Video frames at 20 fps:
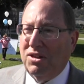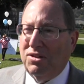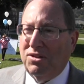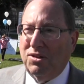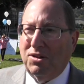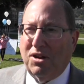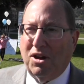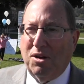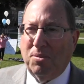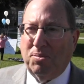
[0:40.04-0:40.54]

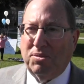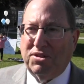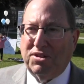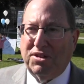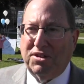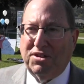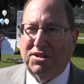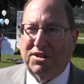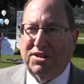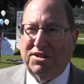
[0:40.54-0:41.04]
took our
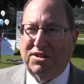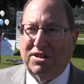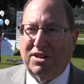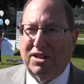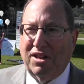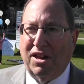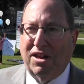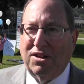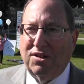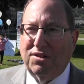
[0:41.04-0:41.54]
positions
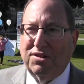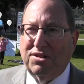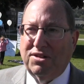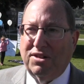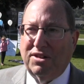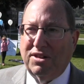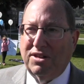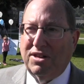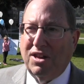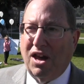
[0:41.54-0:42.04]
in letters
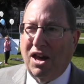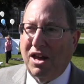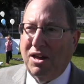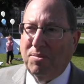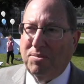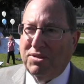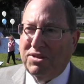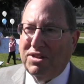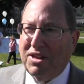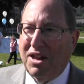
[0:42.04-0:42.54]
to the
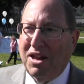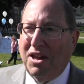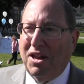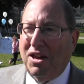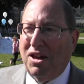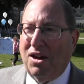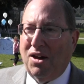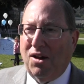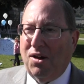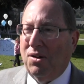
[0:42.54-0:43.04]
Times.
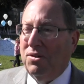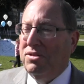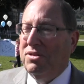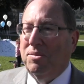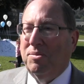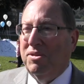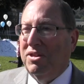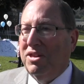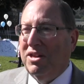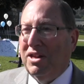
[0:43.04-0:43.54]

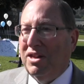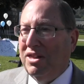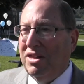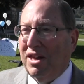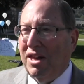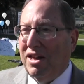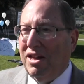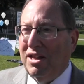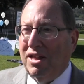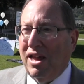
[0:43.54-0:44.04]
Ultimately,
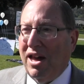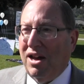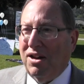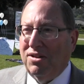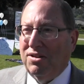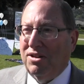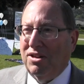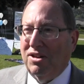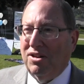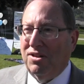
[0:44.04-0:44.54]
they
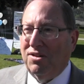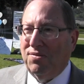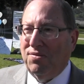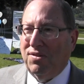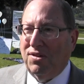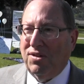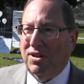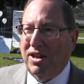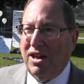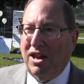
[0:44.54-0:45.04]
allowed a
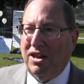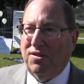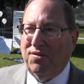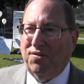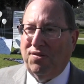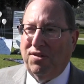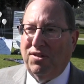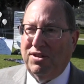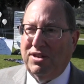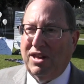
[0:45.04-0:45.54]
very
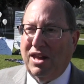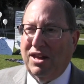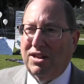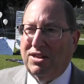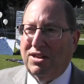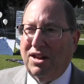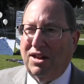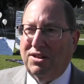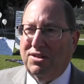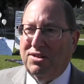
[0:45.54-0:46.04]
hateful and
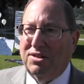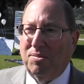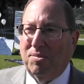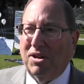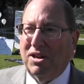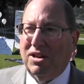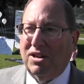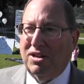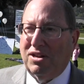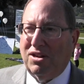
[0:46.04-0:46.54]

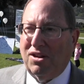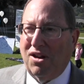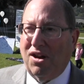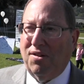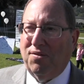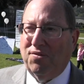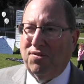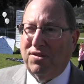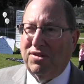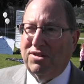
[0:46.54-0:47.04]
anti-Semitic
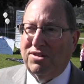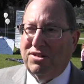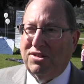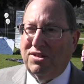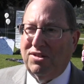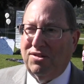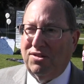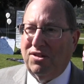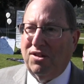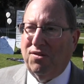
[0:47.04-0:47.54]
conference
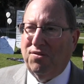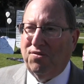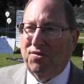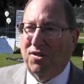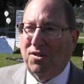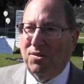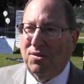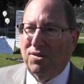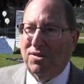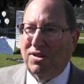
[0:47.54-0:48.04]
to go
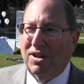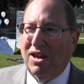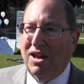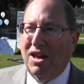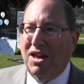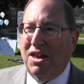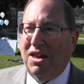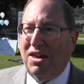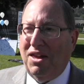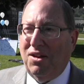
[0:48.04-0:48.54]
forward
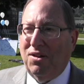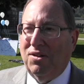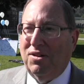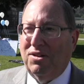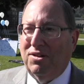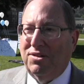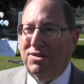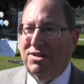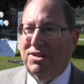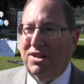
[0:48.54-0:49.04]
here at
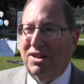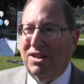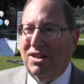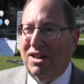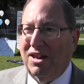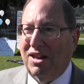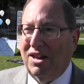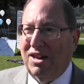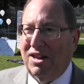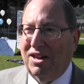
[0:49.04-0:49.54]

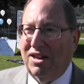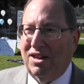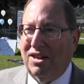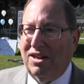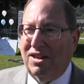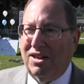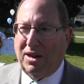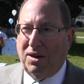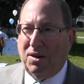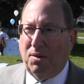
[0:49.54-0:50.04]
UCLA.
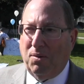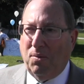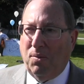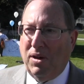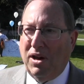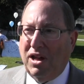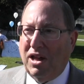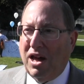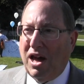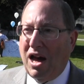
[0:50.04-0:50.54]
Uh-huh.
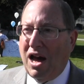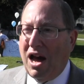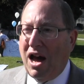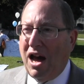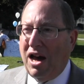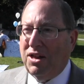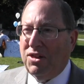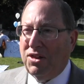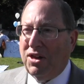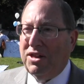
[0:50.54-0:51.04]
Well,
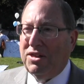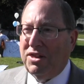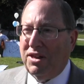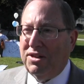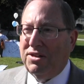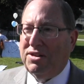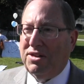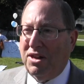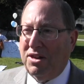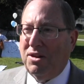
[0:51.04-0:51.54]
I thought
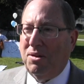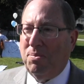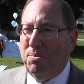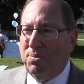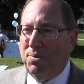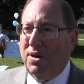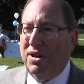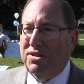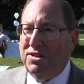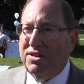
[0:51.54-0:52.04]
they set a
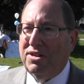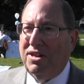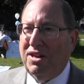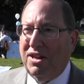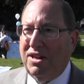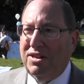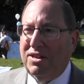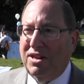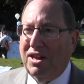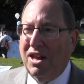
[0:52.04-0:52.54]

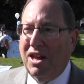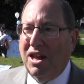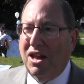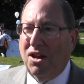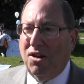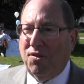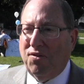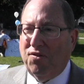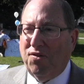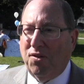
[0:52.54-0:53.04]
precedent
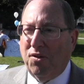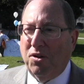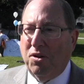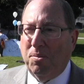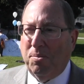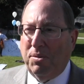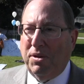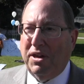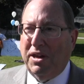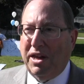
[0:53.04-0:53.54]
for
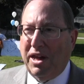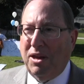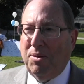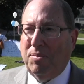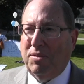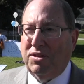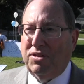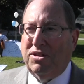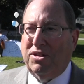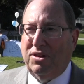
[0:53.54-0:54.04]
being
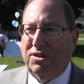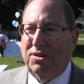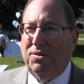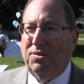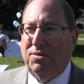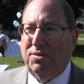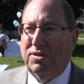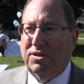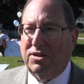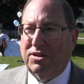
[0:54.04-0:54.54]
able
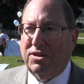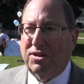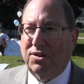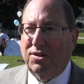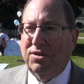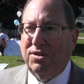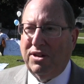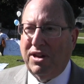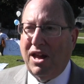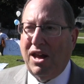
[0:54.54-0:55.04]
to
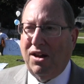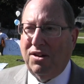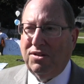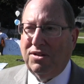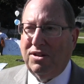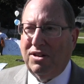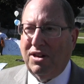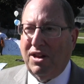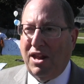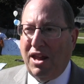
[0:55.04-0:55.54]
turn
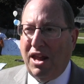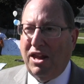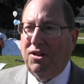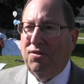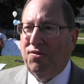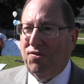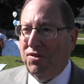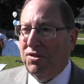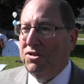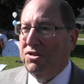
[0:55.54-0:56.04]
down
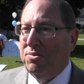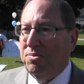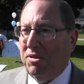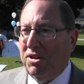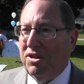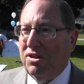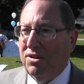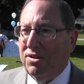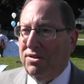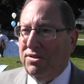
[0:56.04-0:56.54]
hateful
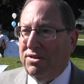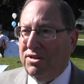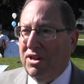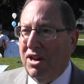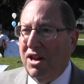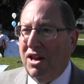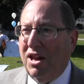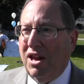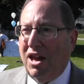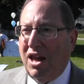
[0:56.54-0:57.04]
speakers
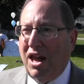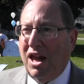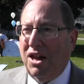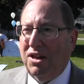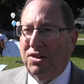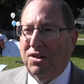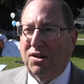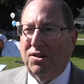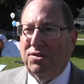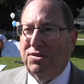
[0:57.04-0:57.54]

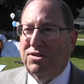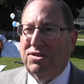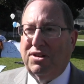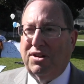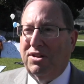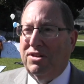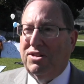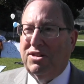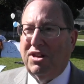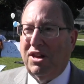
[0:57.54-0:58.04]
and those that
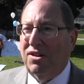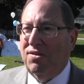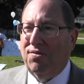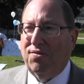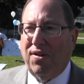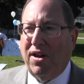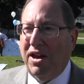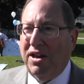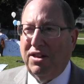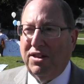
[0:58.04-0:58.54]
incite
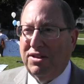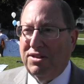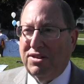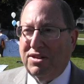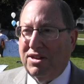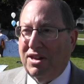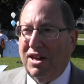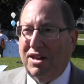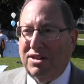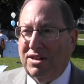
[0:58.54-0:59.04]

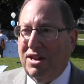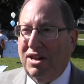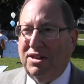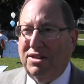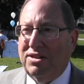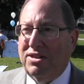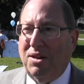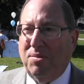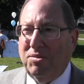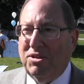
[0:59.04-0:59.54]
violence and
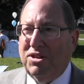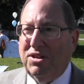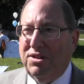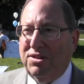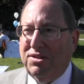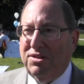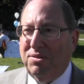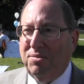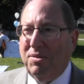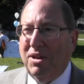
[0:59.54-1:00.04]

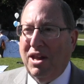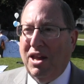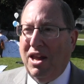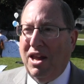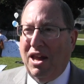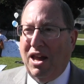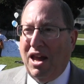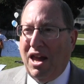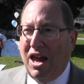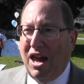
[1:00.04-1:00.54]
anti-Semitism.
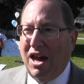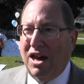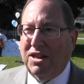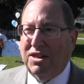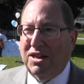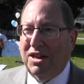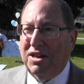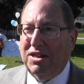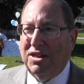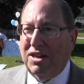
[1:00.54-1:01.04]

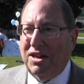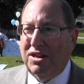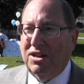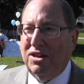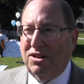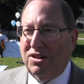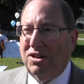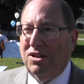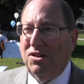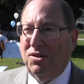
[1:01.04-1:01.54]
And then they
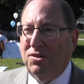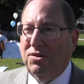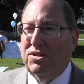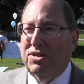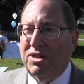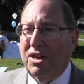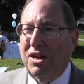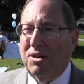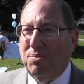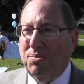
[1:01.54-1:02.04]
didn't use
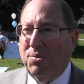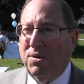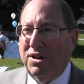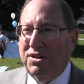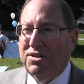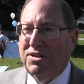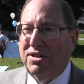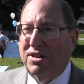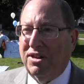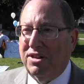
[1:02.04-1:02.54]
that
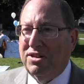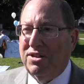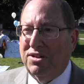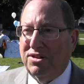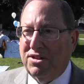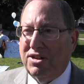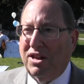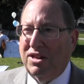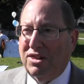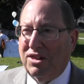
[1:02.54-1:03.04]
precedent to
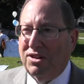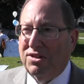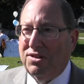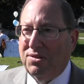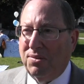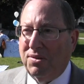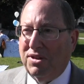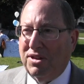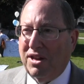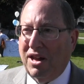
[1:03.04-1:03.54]
shut this
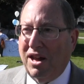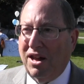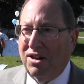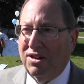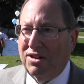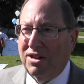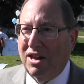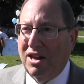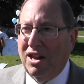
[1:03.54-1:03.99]
one down.